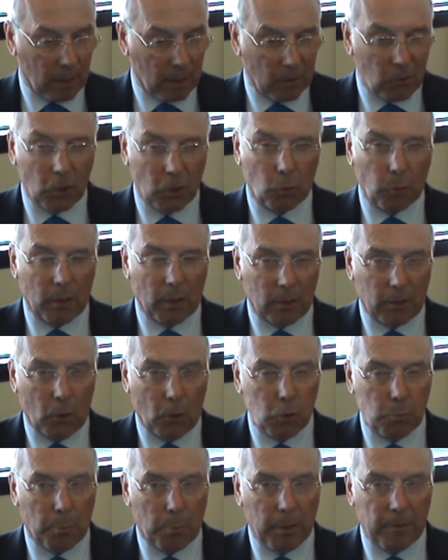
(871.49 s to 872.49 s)

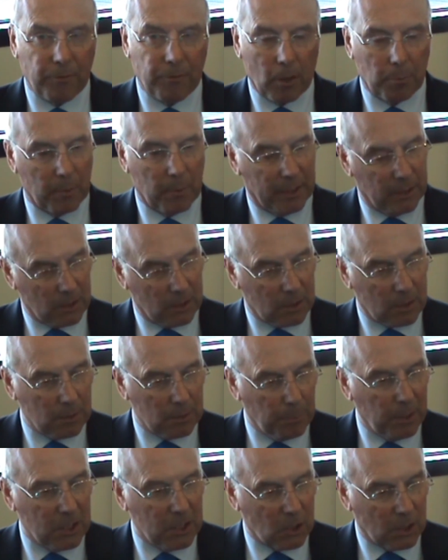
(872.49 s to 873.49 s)
120,000 paid for him, and he's
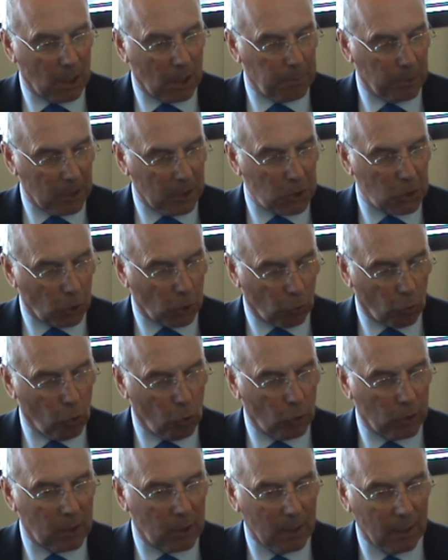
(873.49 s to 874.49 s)
made his debut at Easter
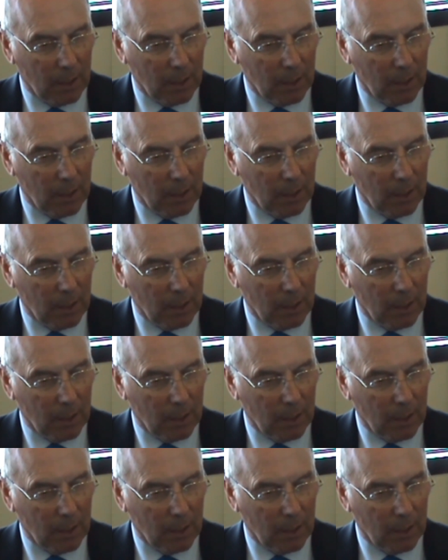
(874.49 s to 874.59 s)
Road.